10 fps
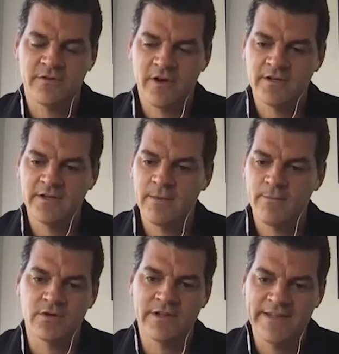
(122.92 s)
talking
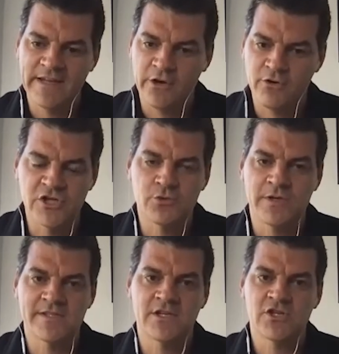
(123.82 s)
about clean energy
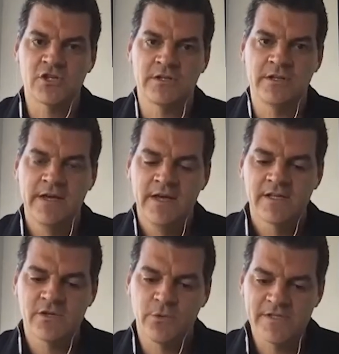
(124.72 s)
transition.
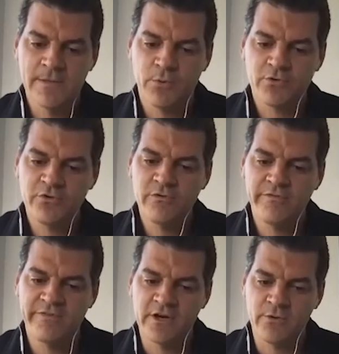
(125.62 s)
So it's important to
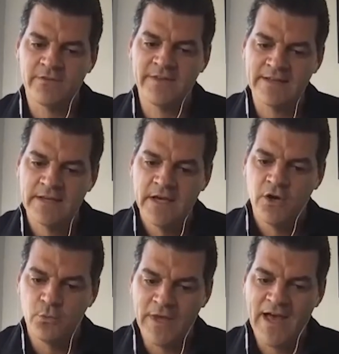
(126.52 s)
figure out that
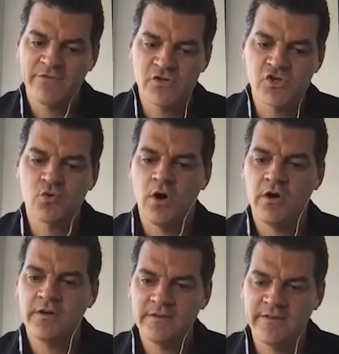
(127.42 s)
we have a
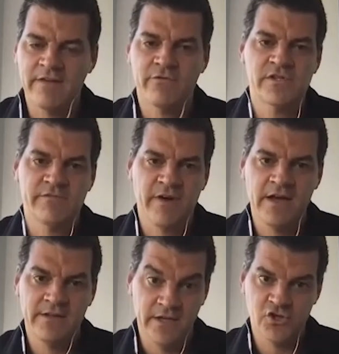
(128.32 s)
strong,
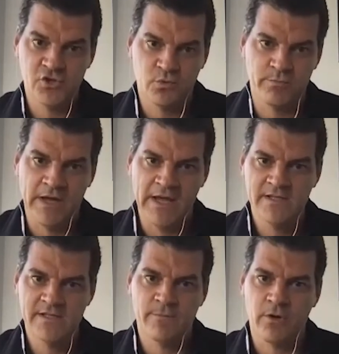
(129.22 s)
diversified issuer
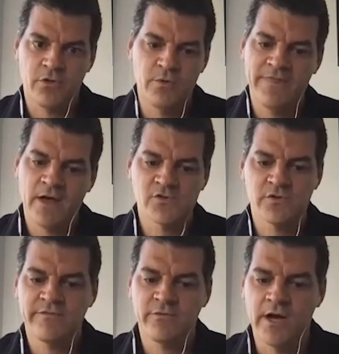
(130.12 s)
base, about
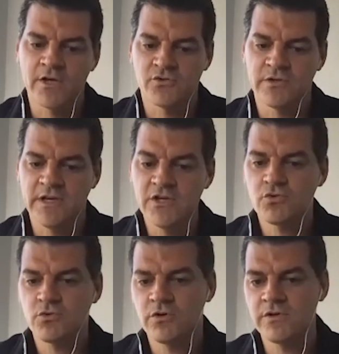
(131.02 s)
3,400
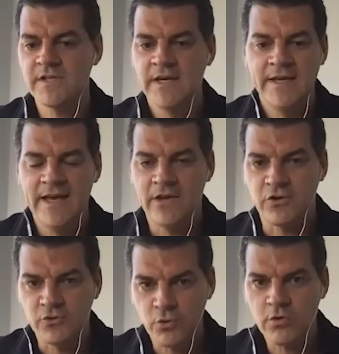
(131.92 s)
issuers, and
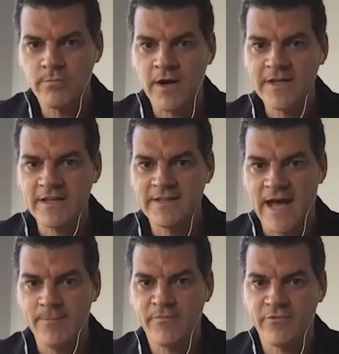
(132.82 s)
the total market
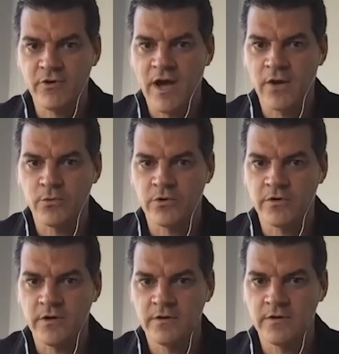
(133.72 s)
cap for
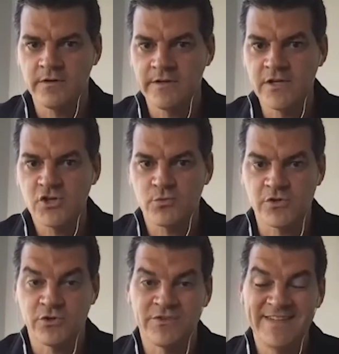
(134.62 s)
our
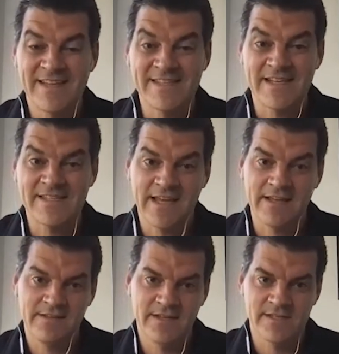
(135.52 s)
issuers on TSX
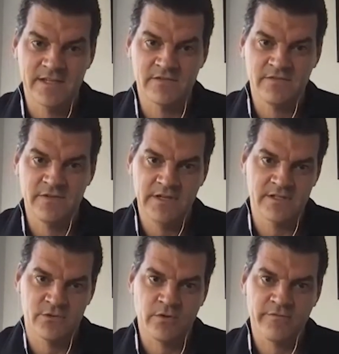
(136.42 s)
and TSXV is
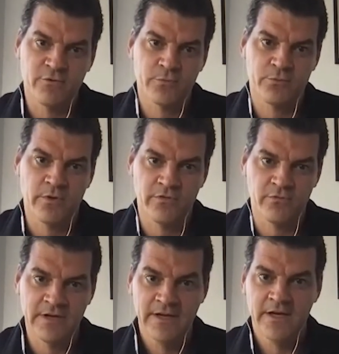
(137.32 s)
around
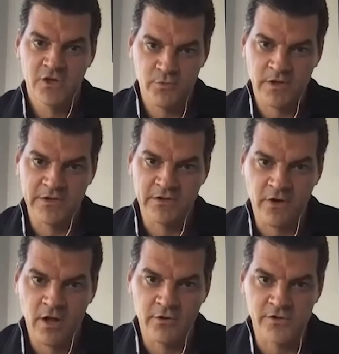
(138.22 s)
$4.3
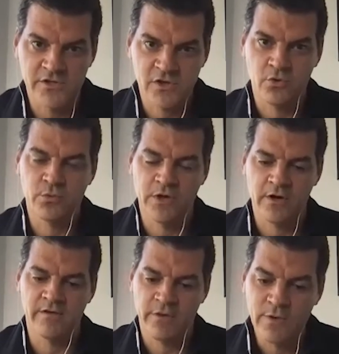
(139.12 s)
trillion. So we are
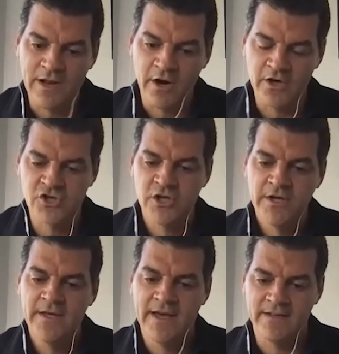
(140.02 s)
a very large
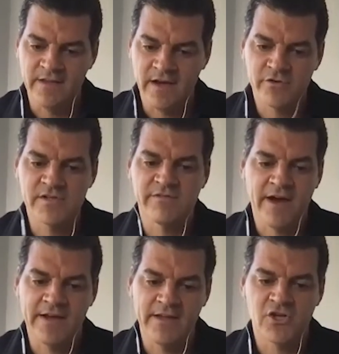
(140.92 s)
and
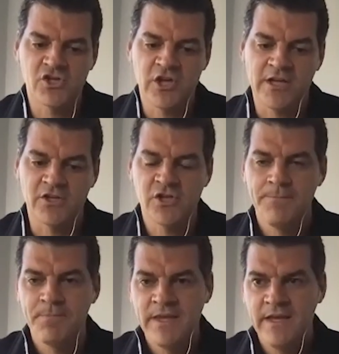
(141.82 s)
diversified exchange.
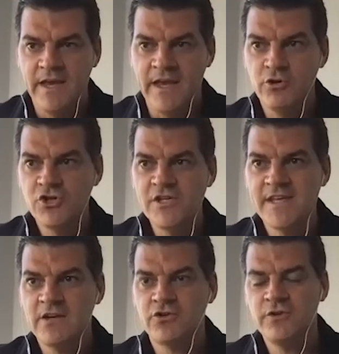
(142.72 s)
Energy
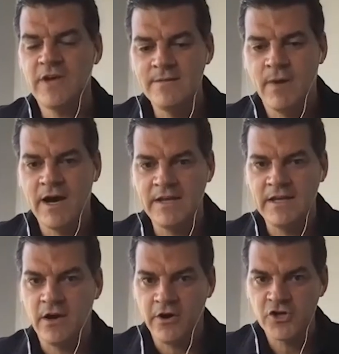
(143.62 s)
sector and
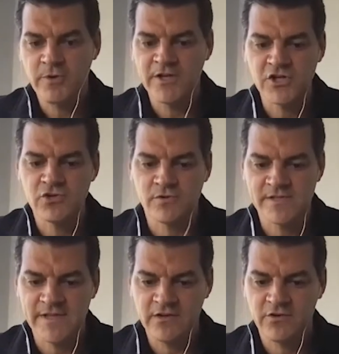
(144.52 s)
mining are traditional
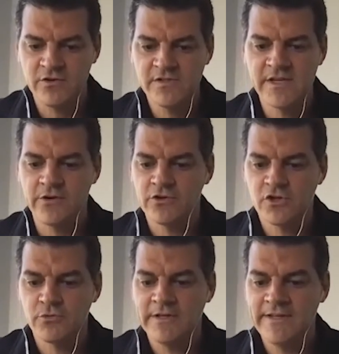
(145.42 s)
sectors. They are
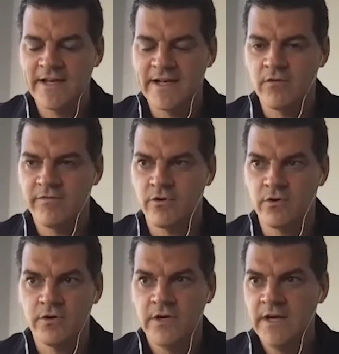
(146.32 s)
currently account
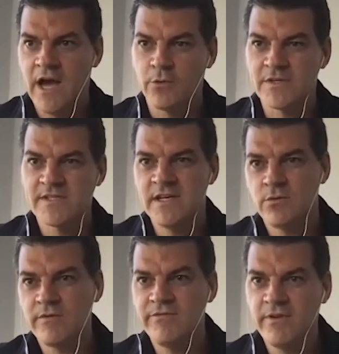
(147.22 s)
for, I would say,
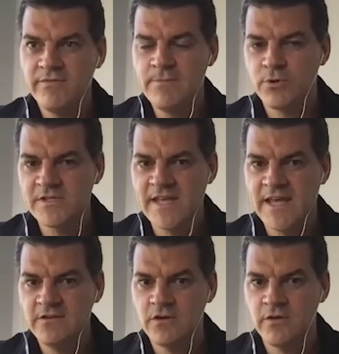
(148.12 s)
around
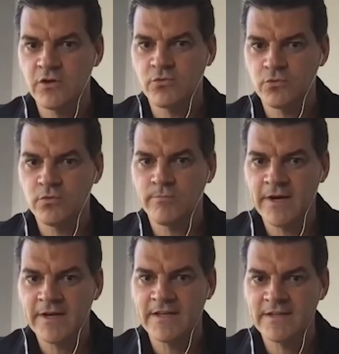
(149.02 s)
50% of the total
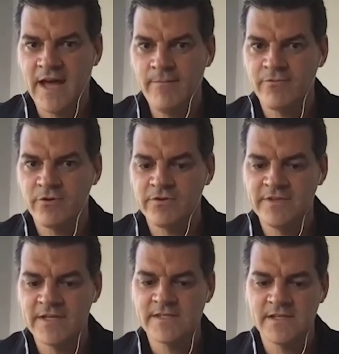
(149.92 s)
market cap for
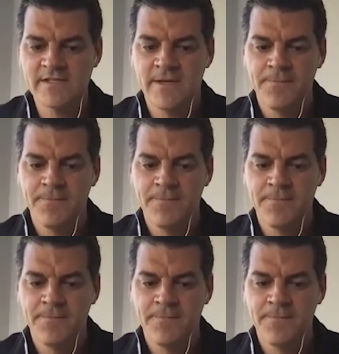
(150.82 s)
TSX